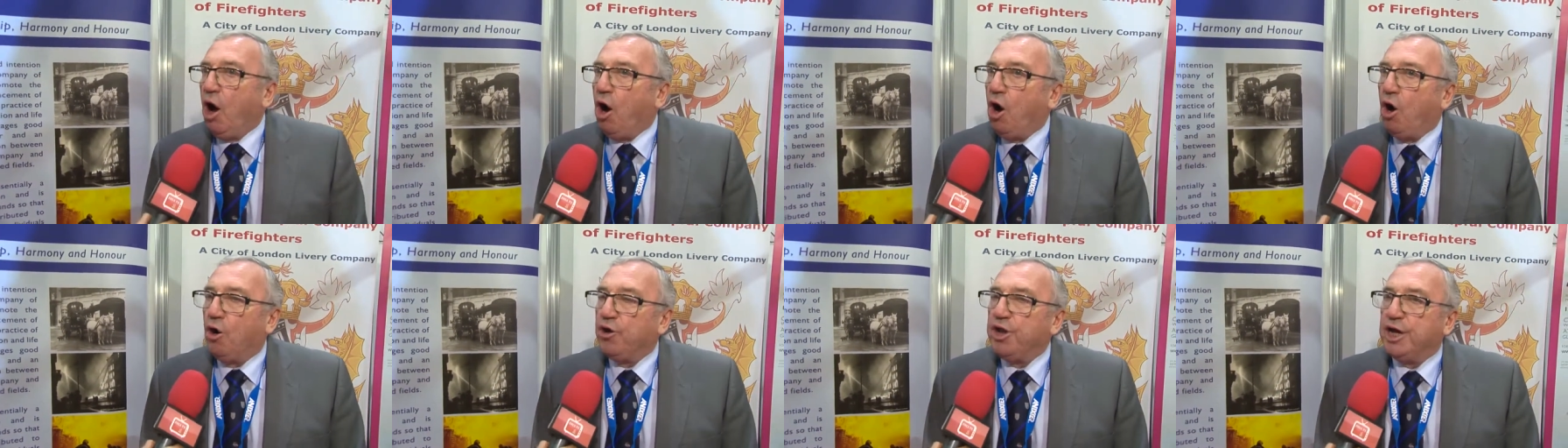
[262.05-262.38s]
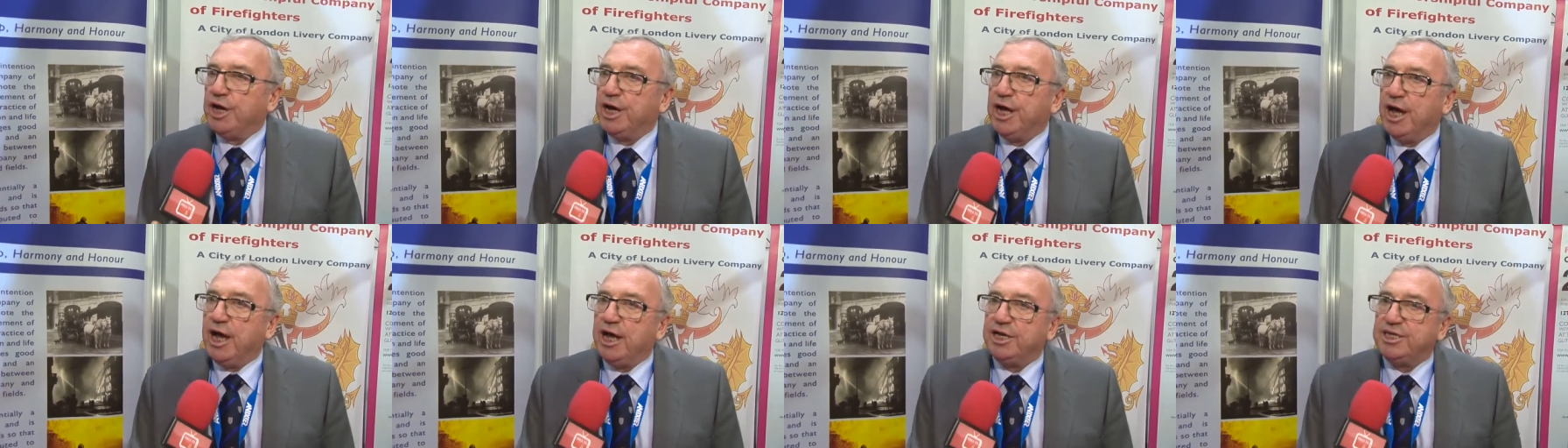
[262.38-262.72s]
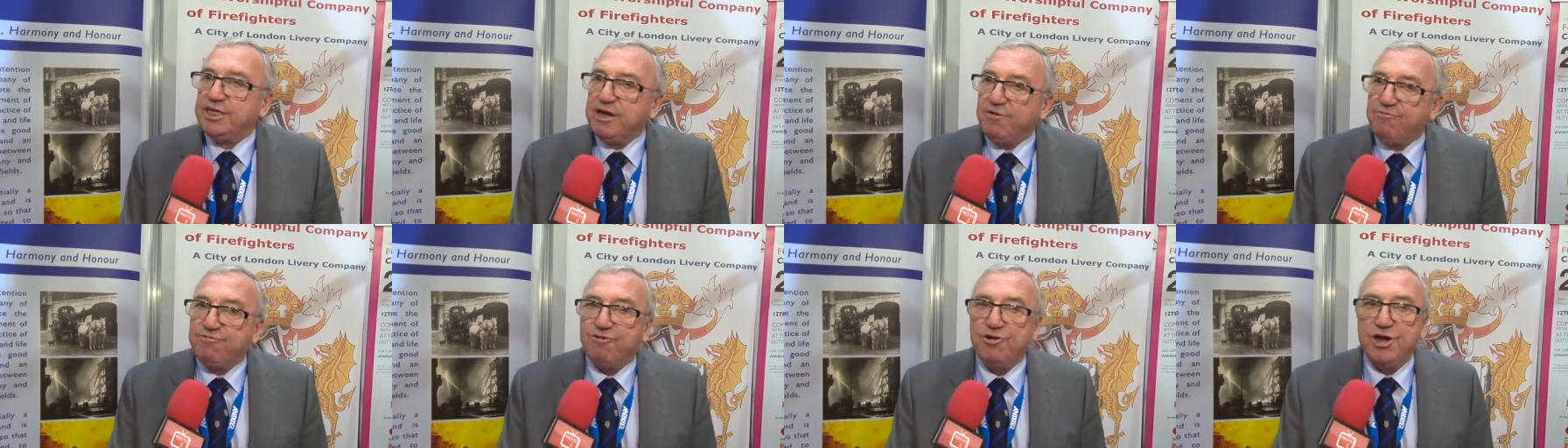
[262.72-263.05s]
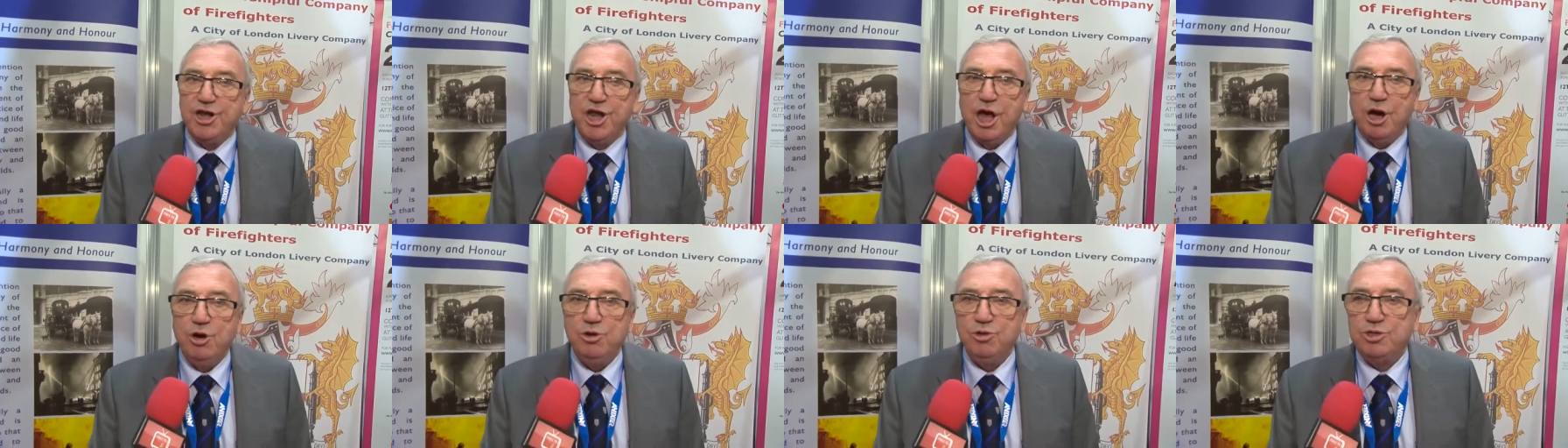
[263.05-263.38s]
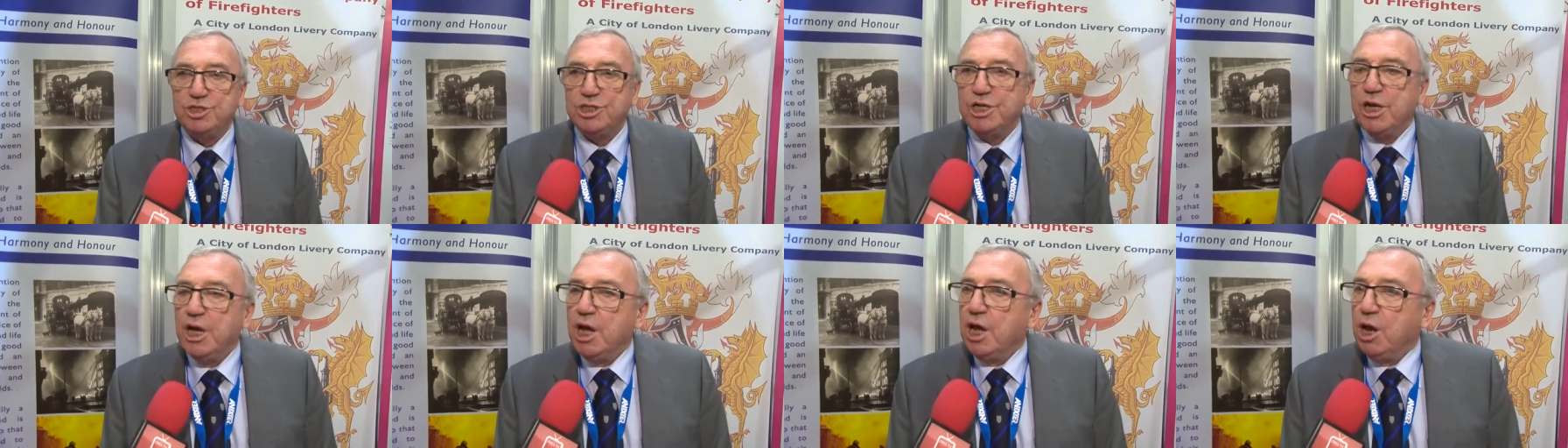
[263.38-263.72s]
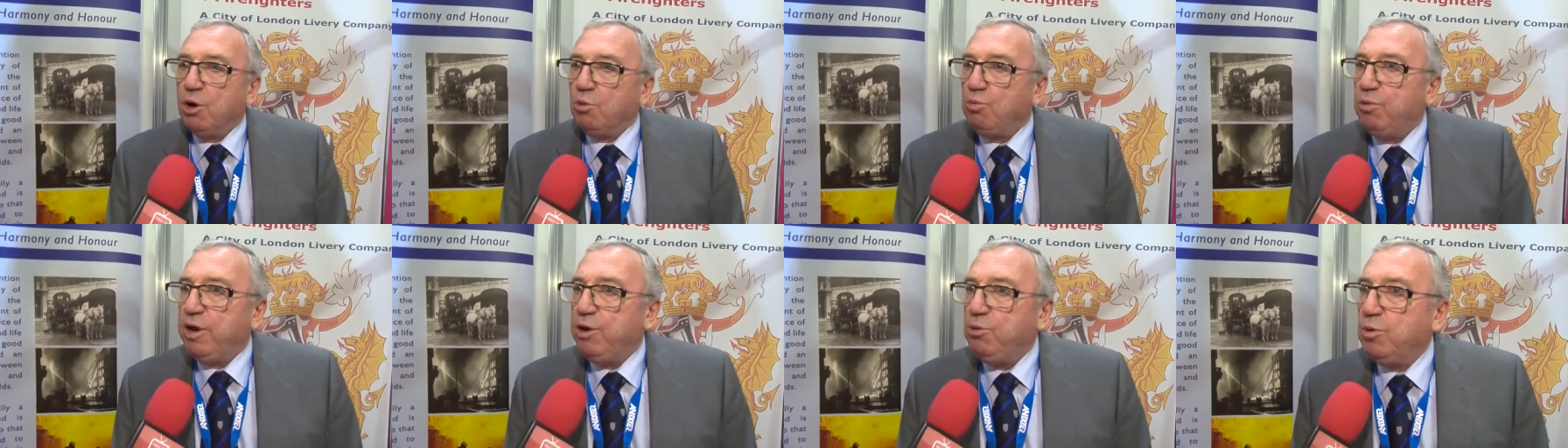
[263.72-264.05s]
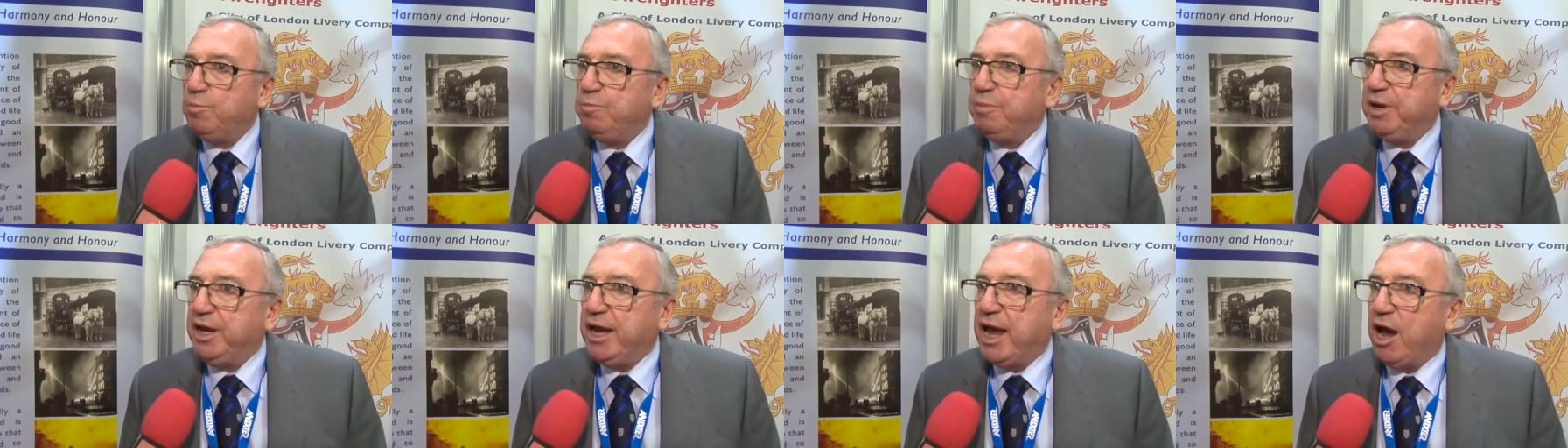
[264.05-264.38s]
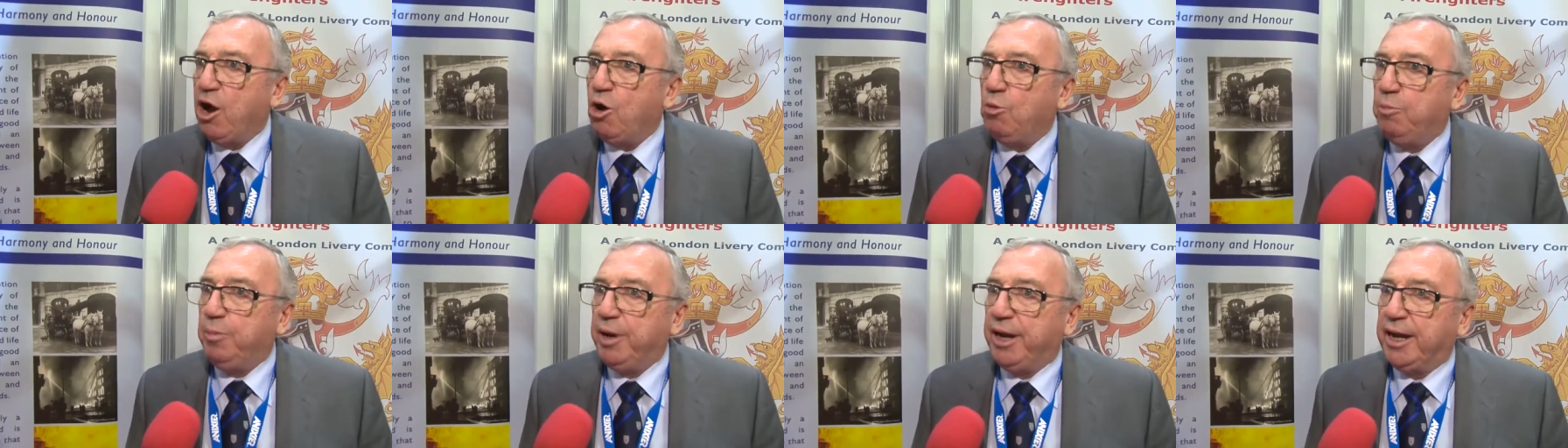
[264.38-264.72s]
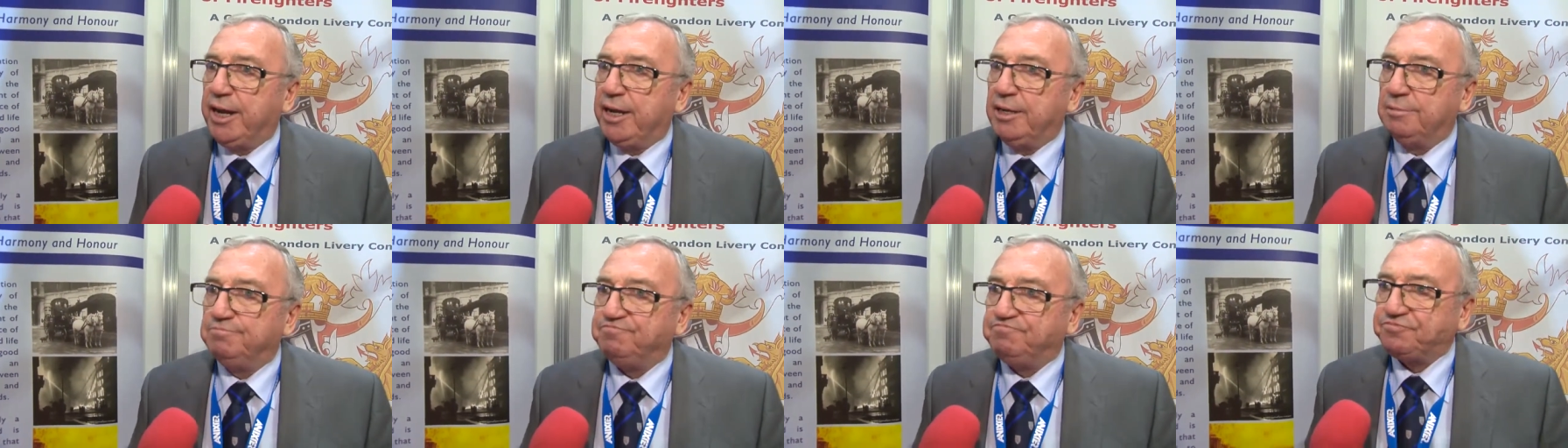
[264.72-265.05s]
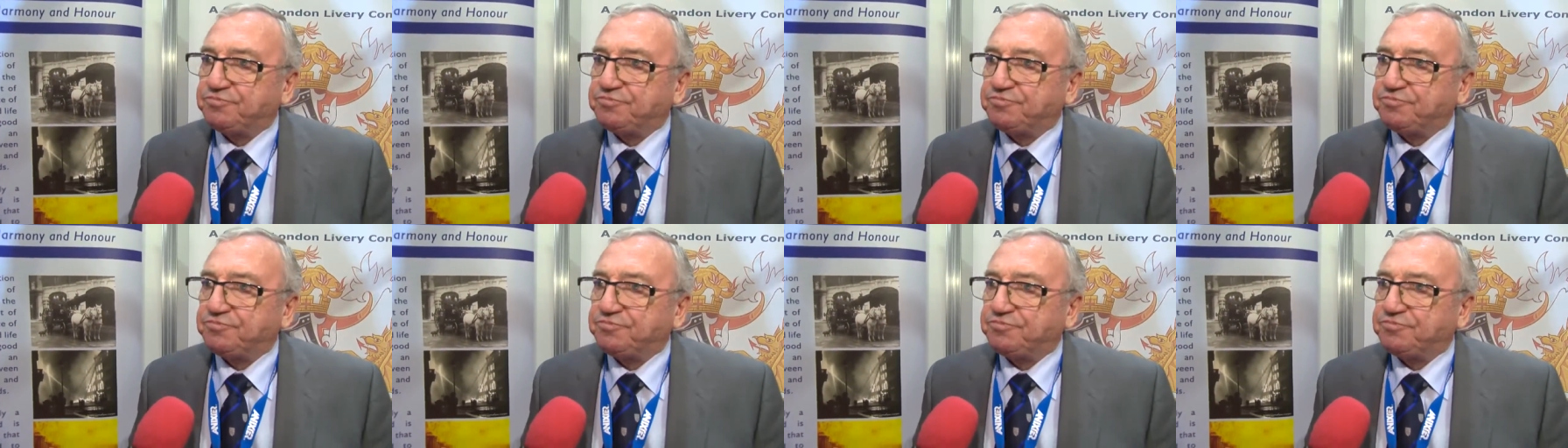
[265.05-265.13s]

On a, a different note, we would be helping